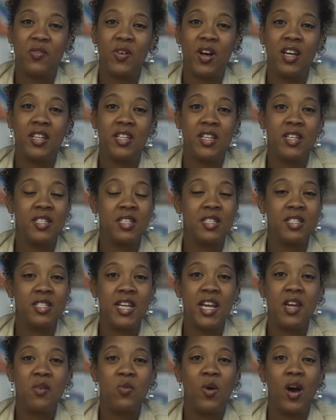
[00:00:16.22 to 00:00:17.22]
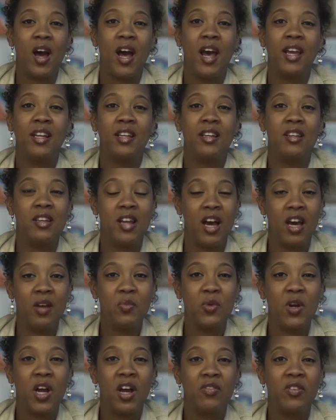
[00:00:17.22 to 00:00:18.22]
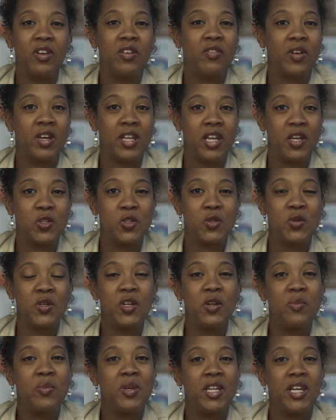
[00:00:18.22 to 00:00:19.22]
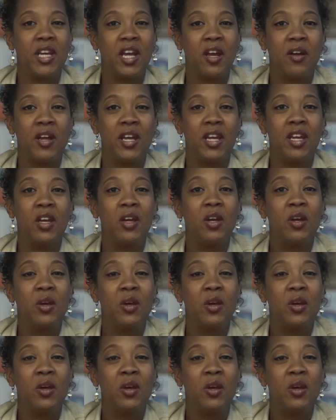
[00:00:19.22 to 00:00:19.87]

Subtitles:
Fund is a statewide, nonprofit financial intermediary